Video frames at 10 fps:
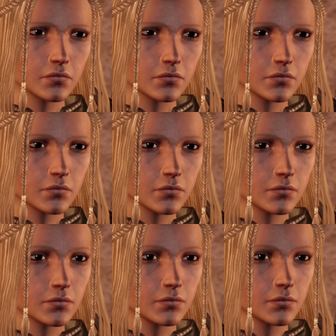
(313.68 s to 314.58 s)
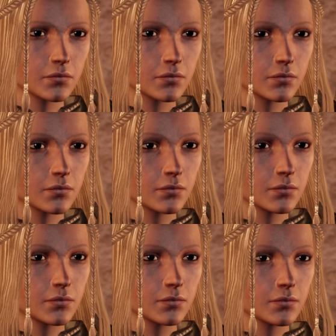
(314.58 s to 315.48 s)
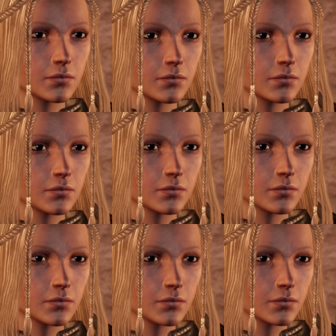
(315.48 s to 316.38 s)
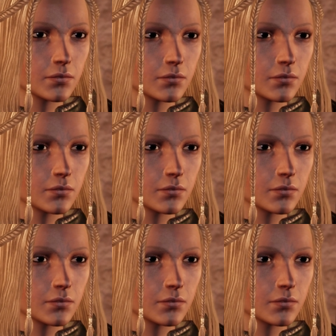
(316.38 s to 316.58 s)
(silence)